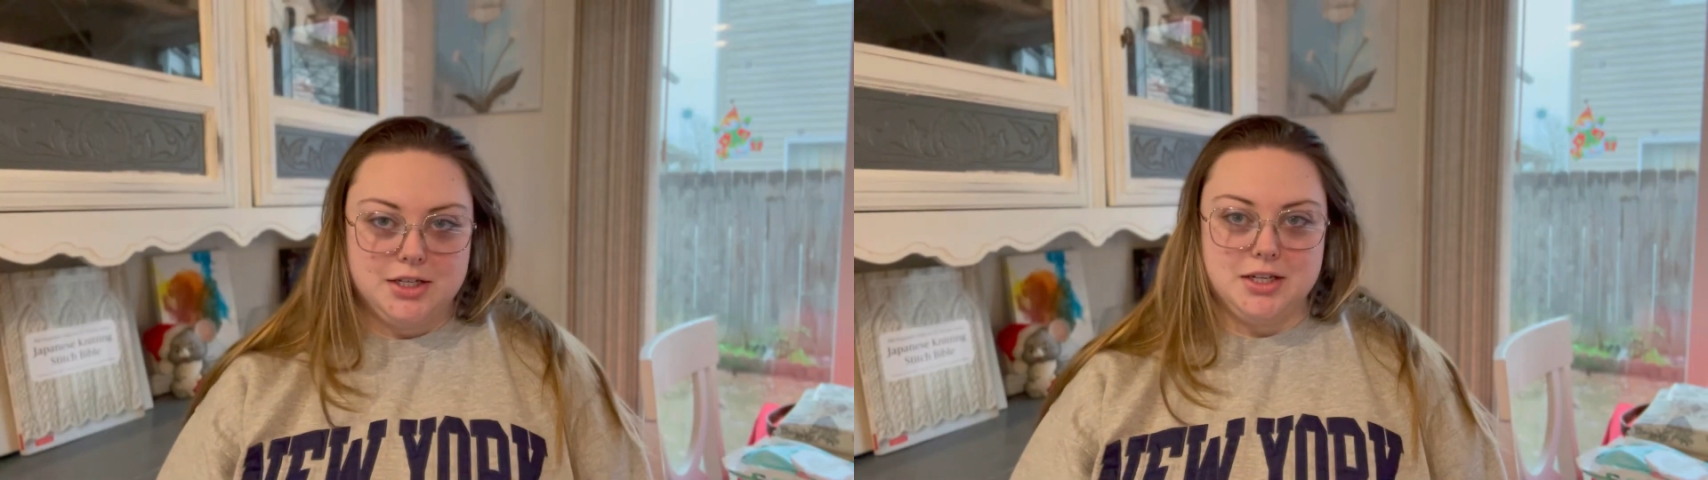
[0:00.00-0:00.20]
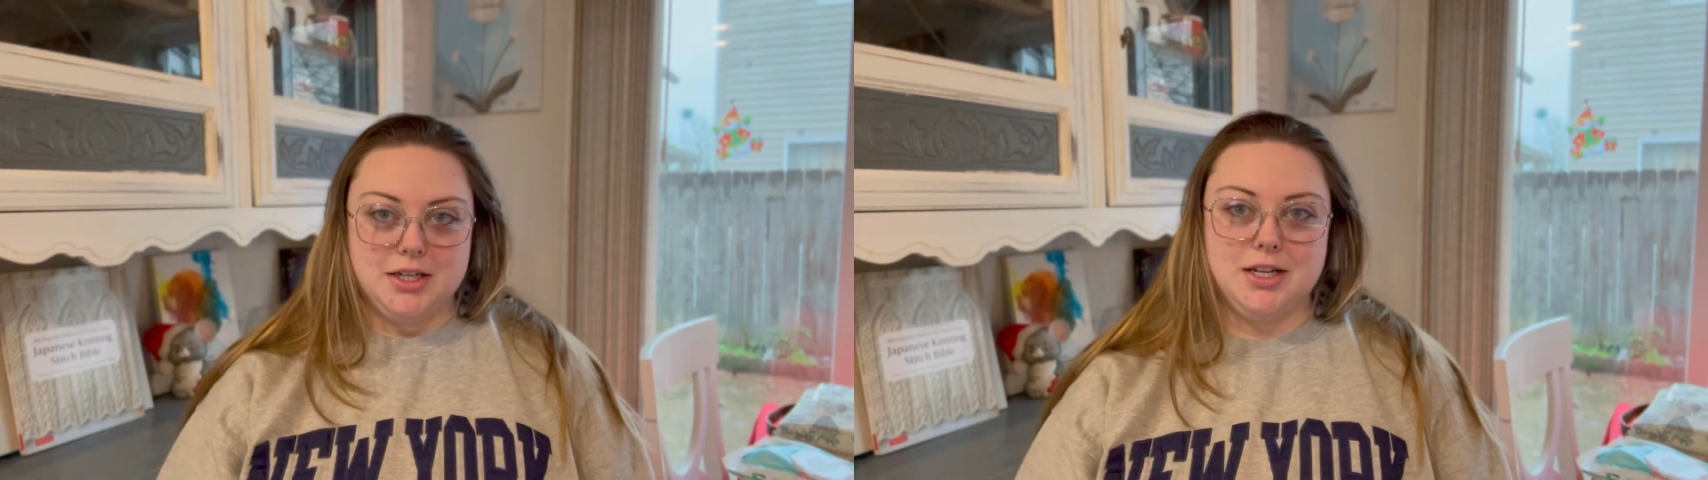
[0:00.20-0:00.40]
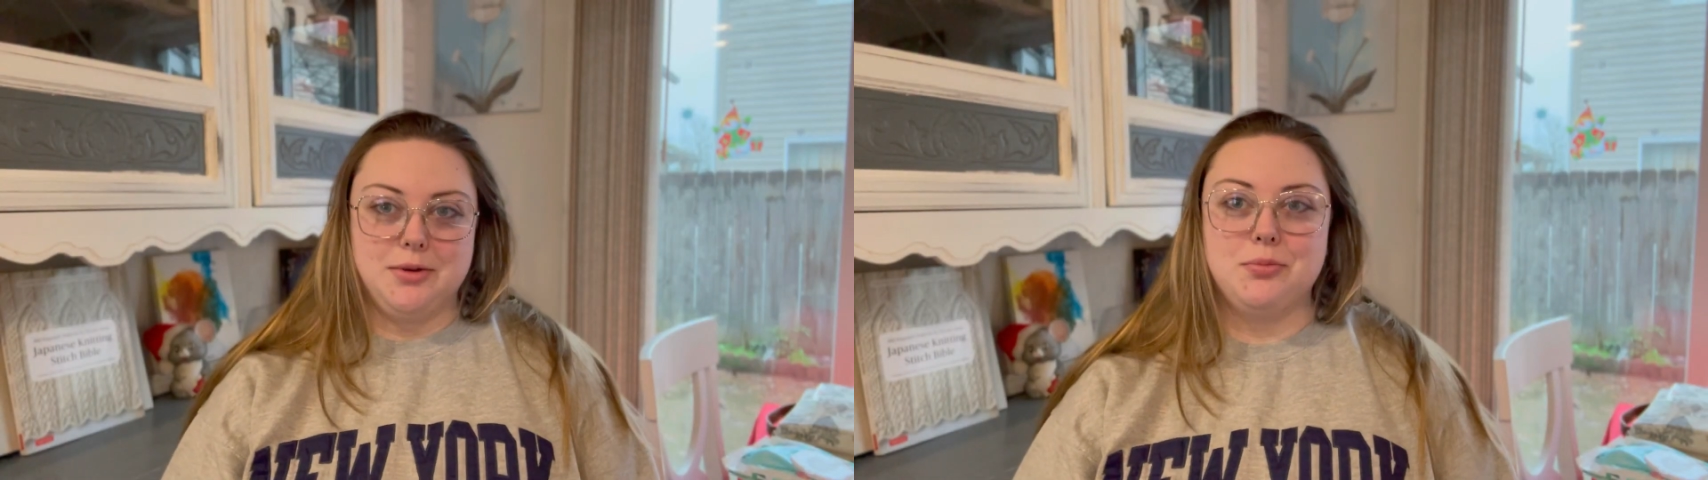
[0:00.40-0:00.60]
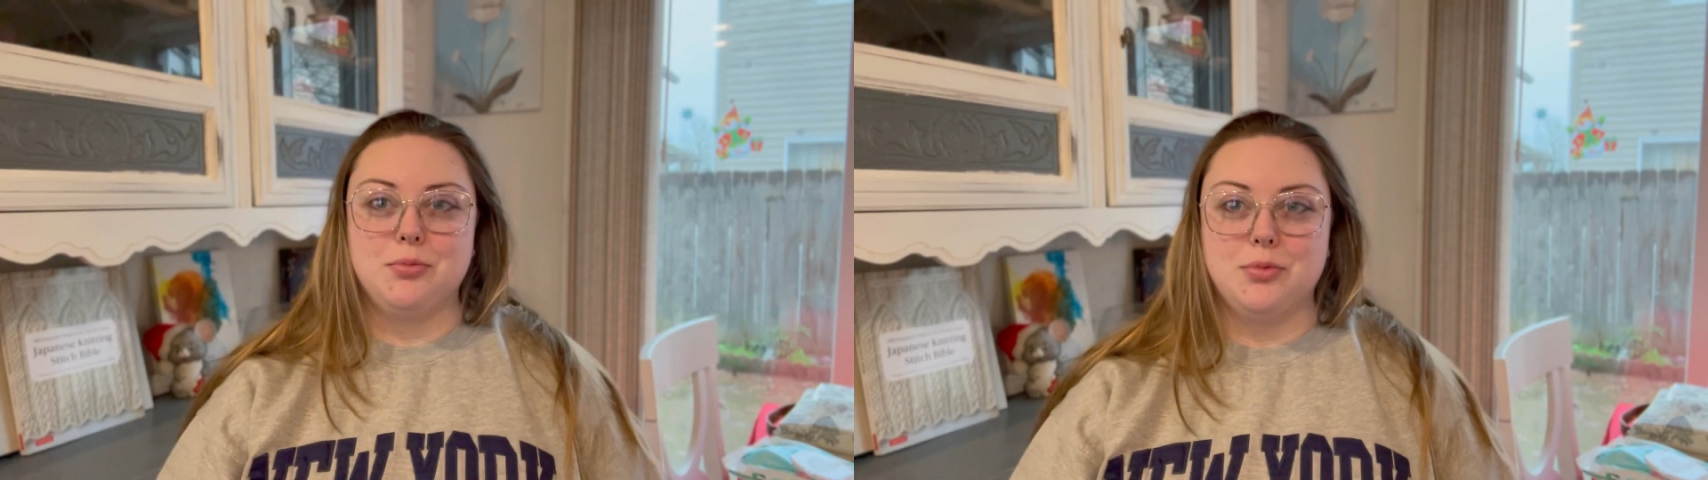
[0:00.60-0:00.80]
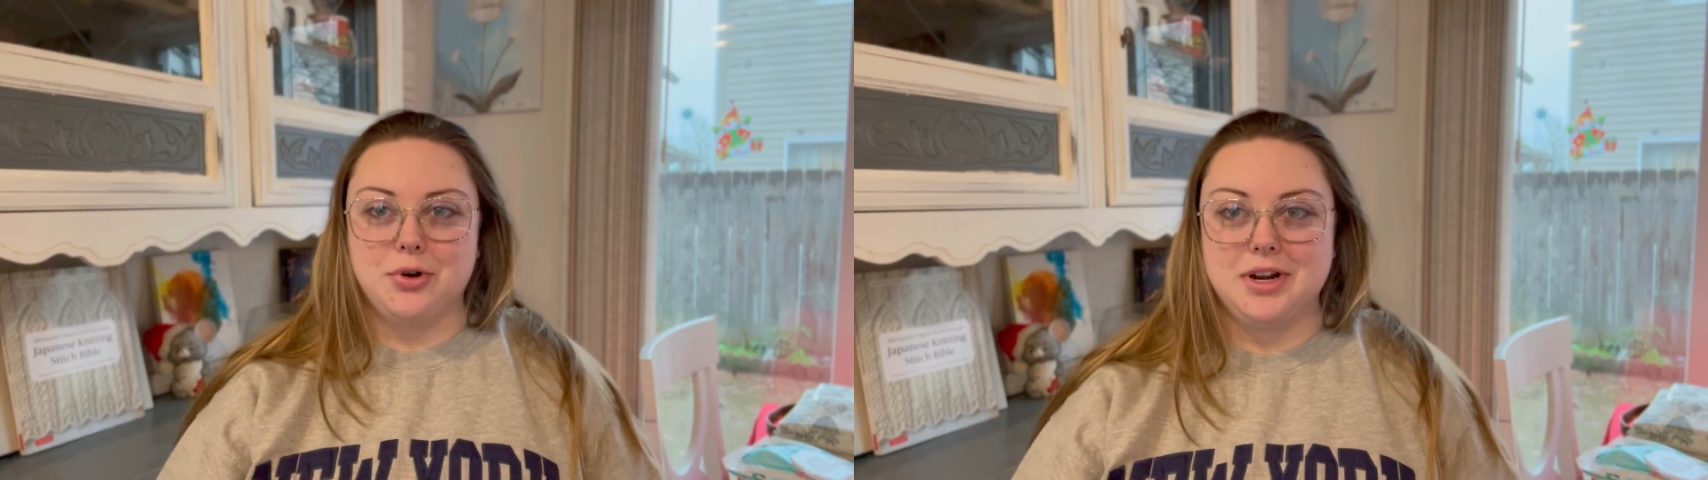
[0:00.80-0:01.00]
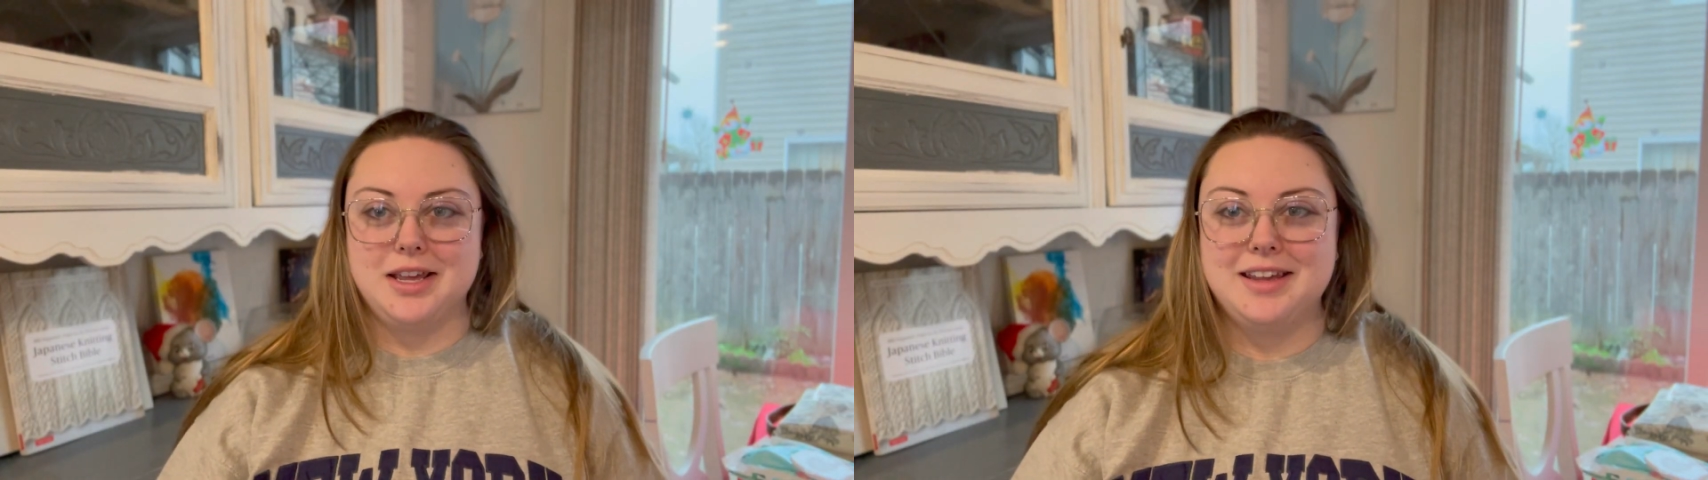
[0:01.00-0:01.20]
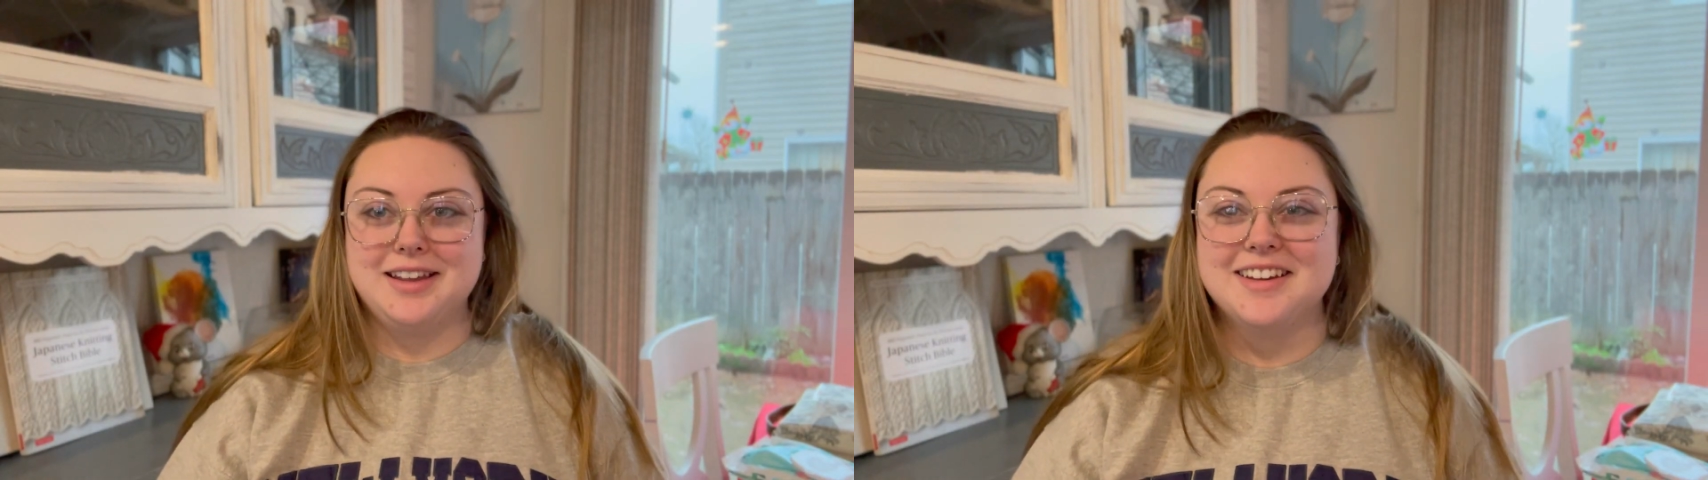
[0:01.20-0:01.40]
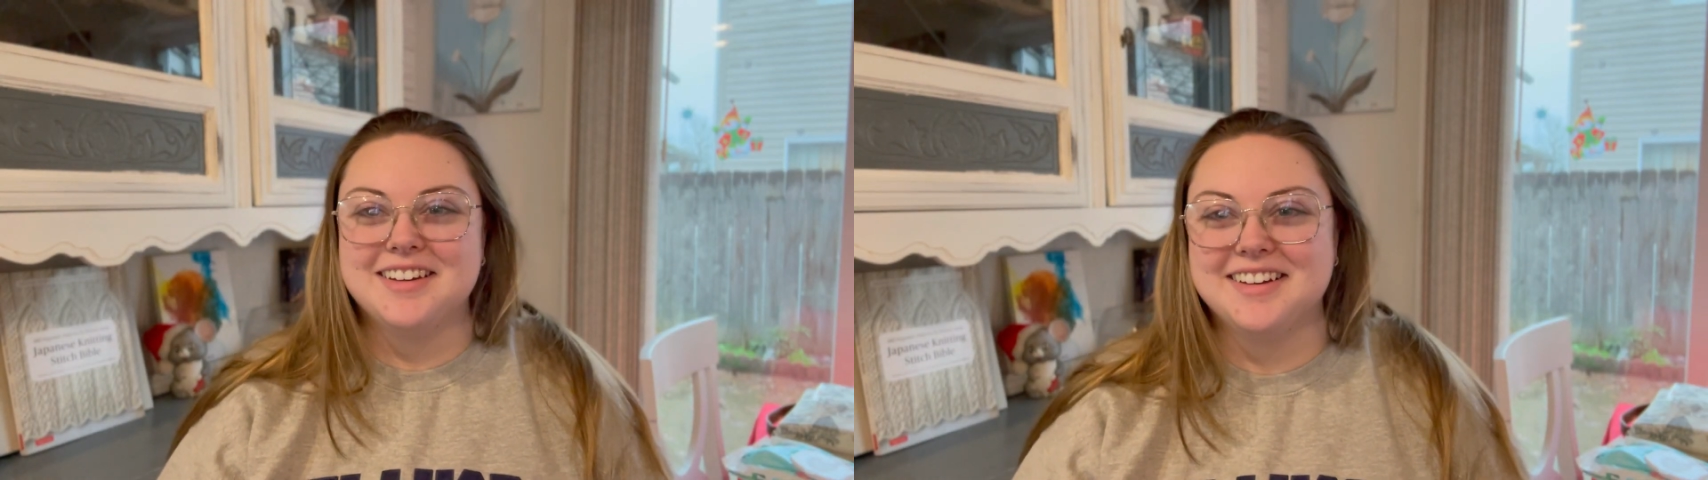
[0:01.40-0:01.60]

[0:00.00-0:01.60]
Good morning.